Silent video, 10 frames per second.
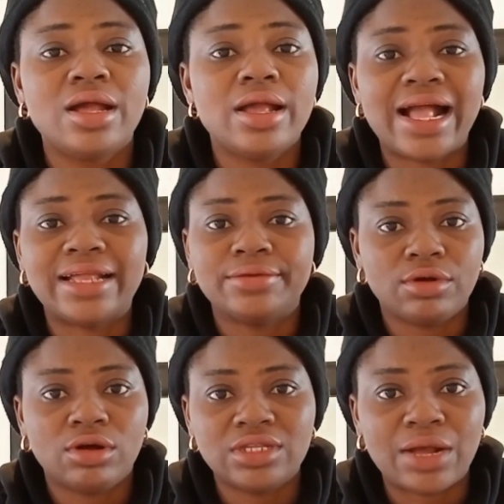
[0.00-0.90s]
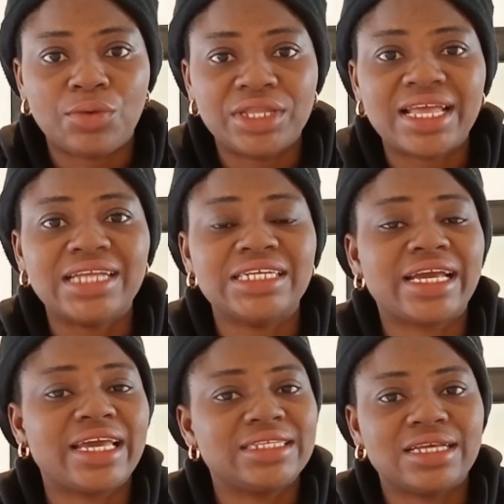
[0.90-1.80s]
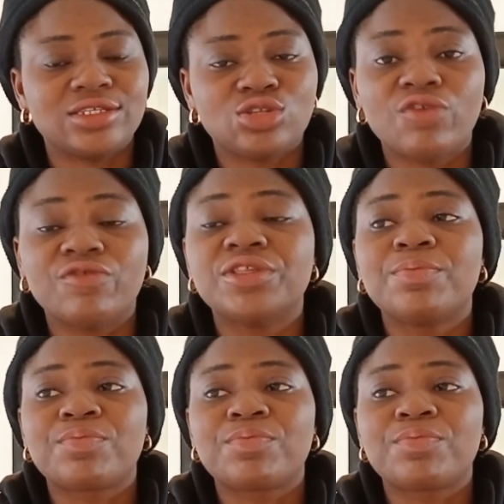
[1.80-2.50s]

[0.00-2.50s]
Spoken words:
and all that, winter jacket and stuff.